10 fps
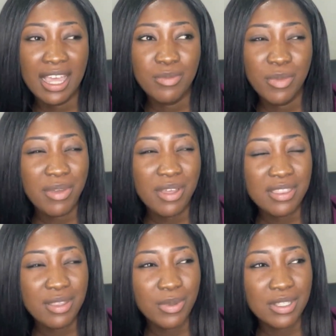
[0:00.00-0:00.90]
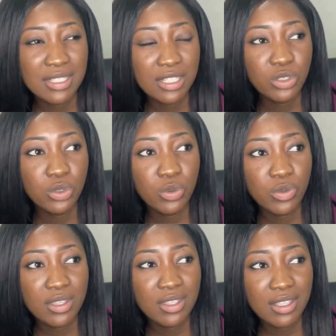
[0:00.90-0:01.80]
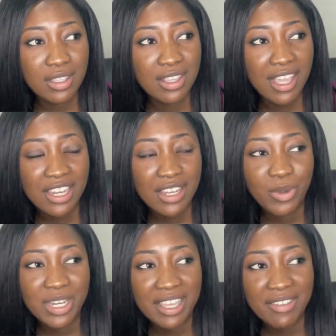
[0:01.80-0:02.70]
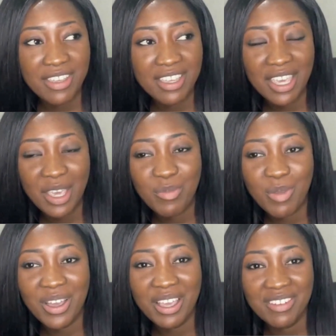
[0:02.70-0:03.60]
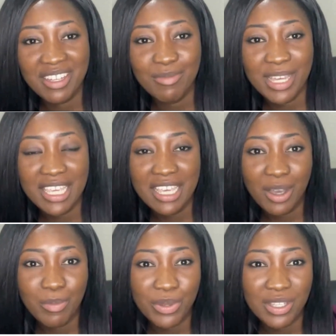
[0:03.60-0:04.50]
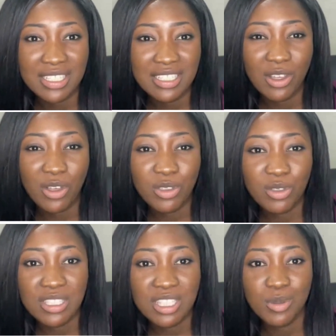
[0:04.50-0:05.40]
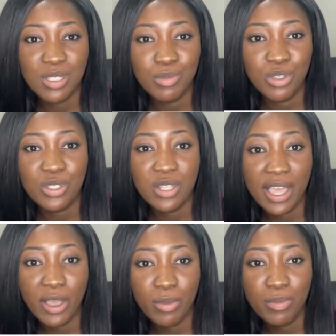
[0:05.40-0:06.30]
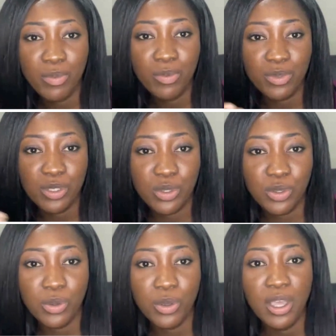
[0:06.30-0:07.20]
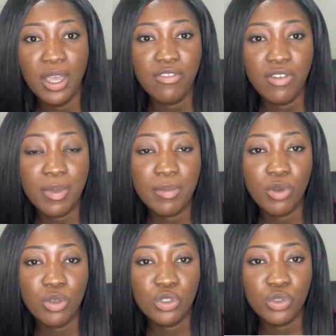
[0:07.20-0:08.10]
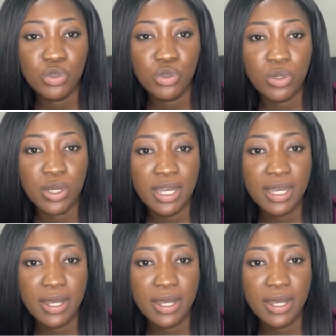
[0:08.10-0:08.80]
remember there was a tool, I wonder if it came out ever, but Encompass, all those things were supposed to help for people to